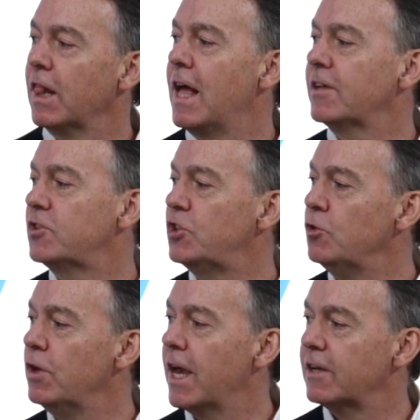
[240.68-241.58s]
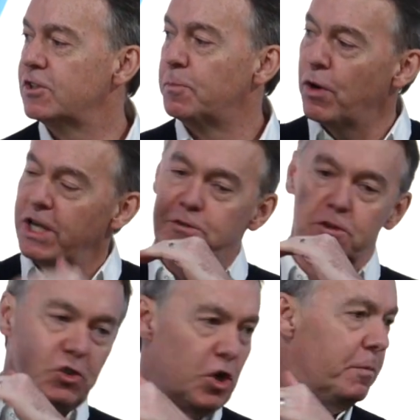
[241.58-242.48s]
the last 2 years, the price
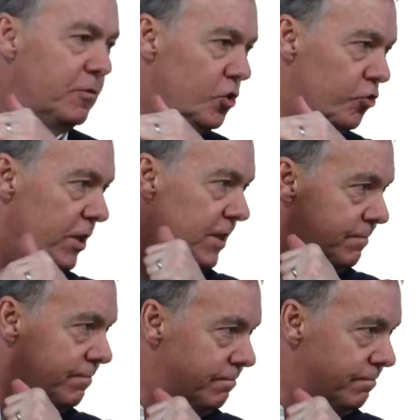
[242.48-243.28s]
of the top of the tree,